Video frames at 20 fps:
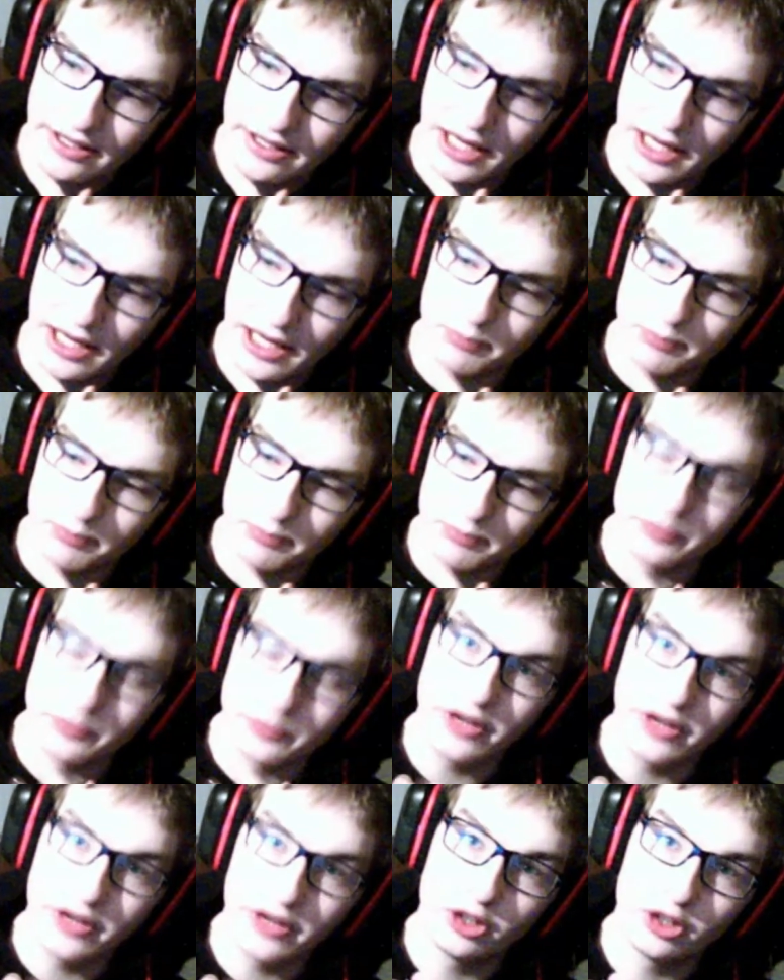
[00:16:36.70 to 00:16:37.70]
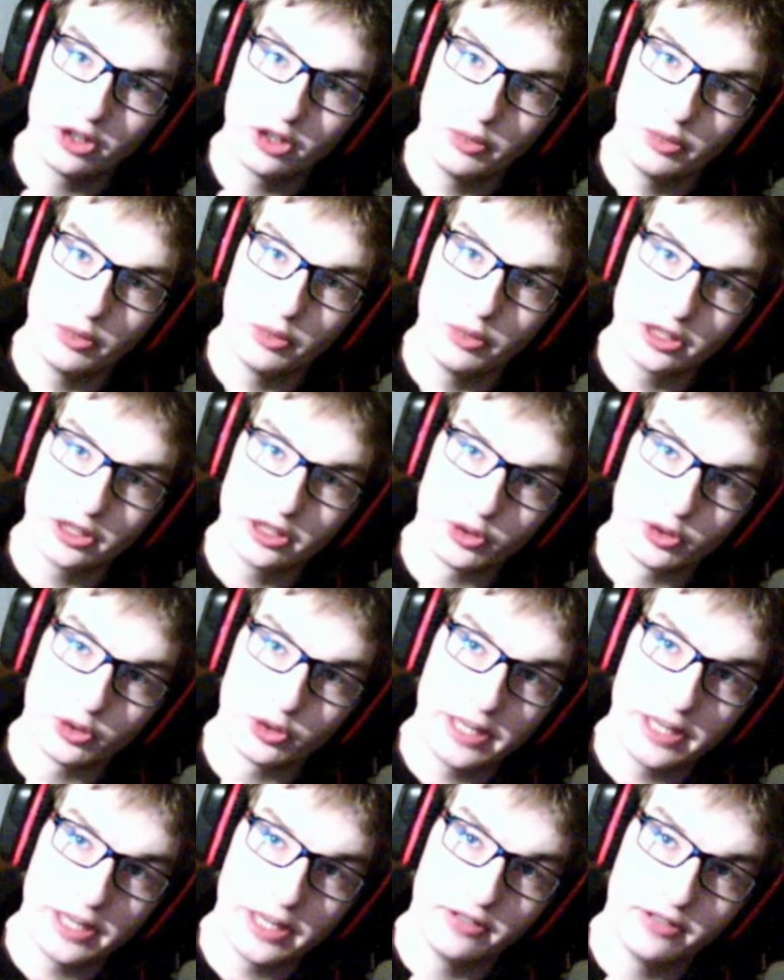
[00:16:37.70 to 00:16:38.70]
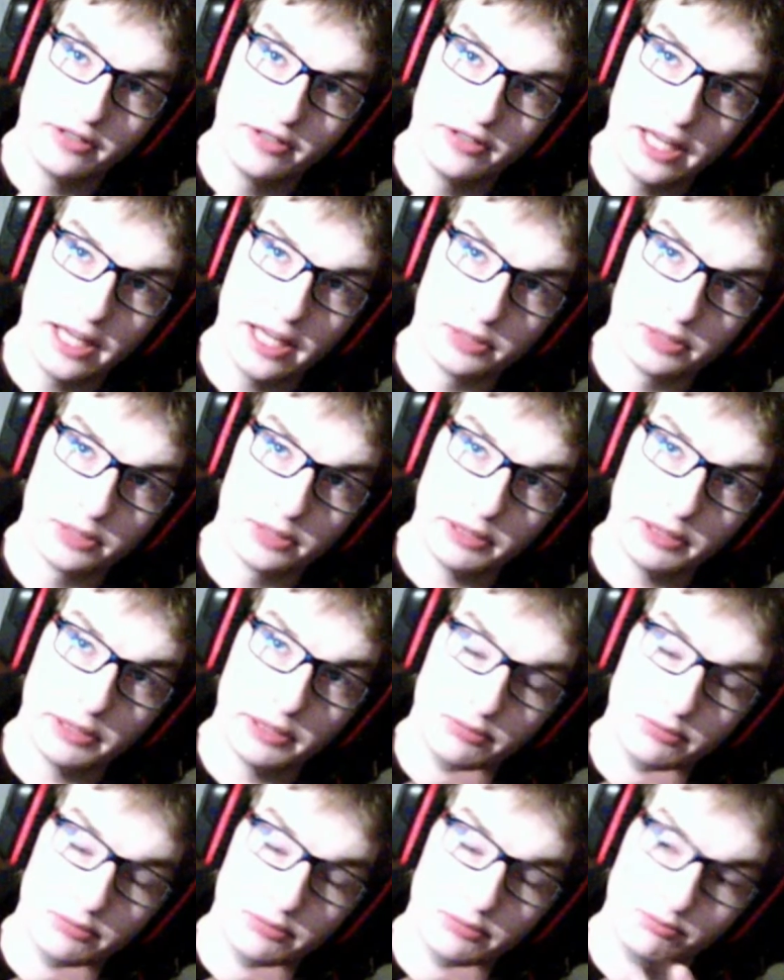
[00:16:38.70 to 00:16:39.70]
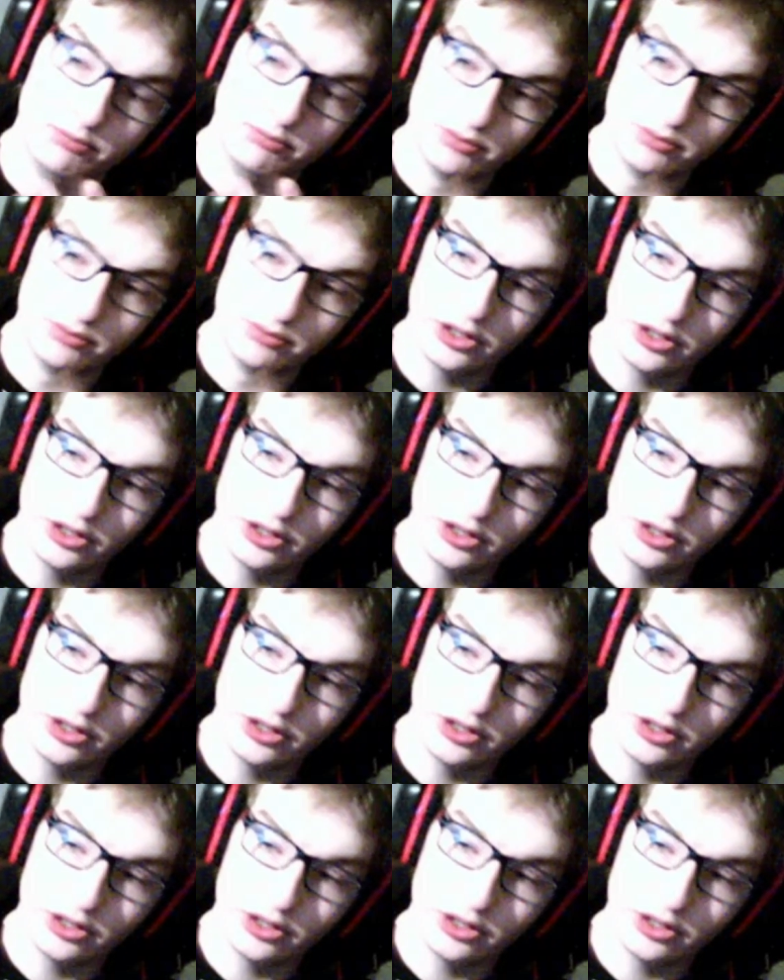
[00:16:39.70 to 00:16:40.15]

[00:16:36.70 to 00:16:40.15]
Very creative names. I mean, look at me.